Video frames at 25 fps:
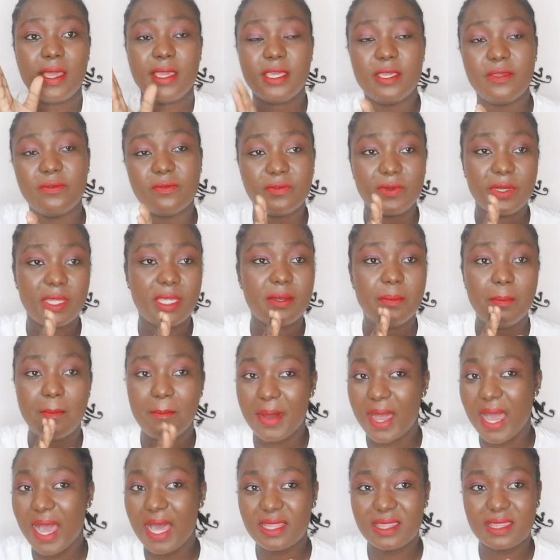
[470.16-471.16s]
evening
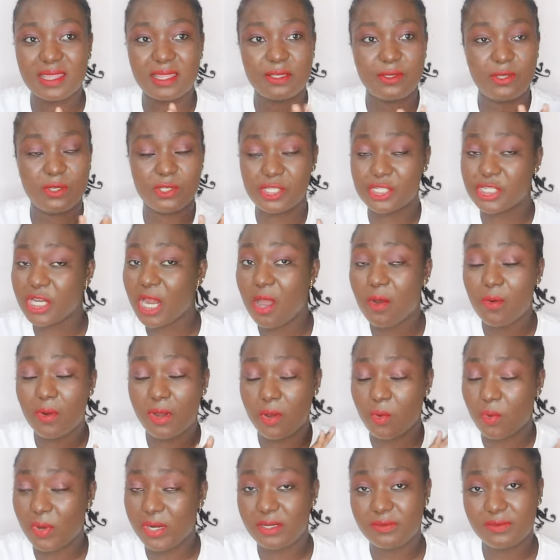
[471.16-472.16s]
bath, your
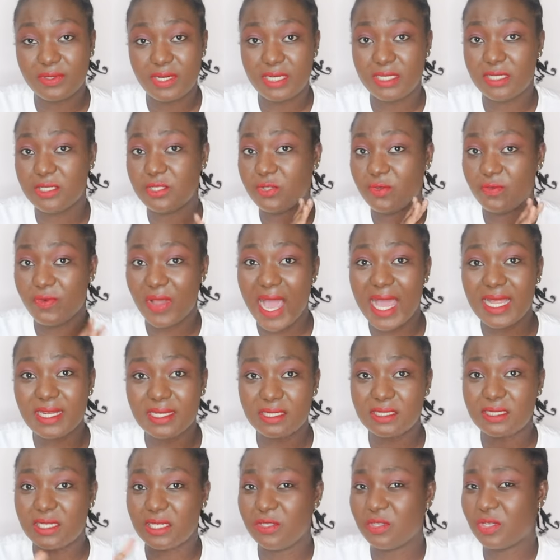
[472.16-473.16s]
shower, whatever it is you've had
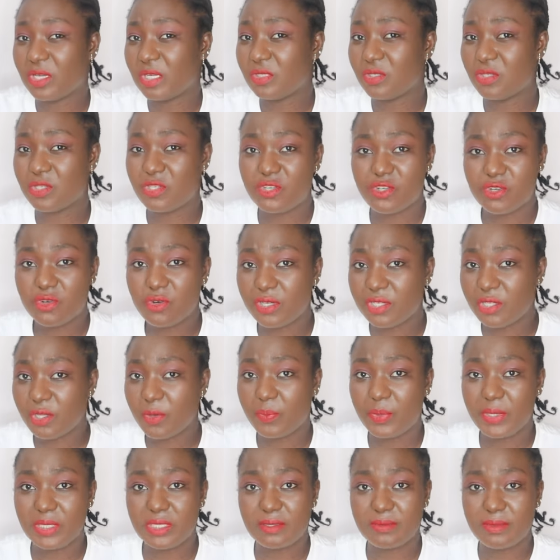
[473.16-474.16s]
it, then you can just throw on
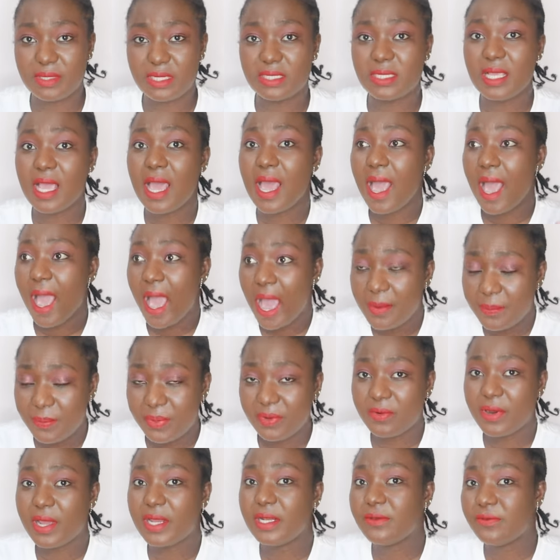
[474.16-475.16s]
your pajamas and
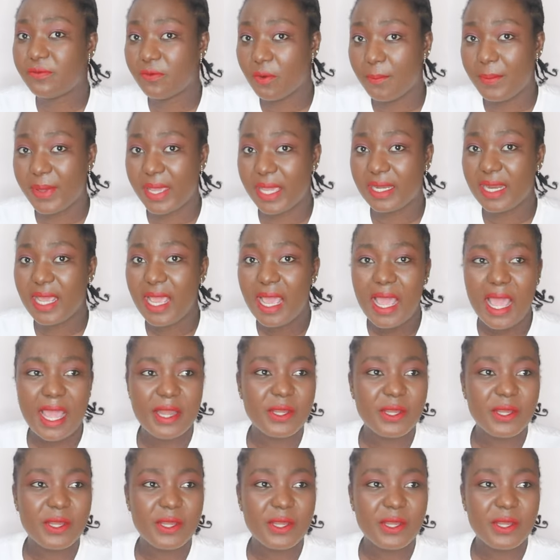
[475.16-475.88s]
be ready for bed.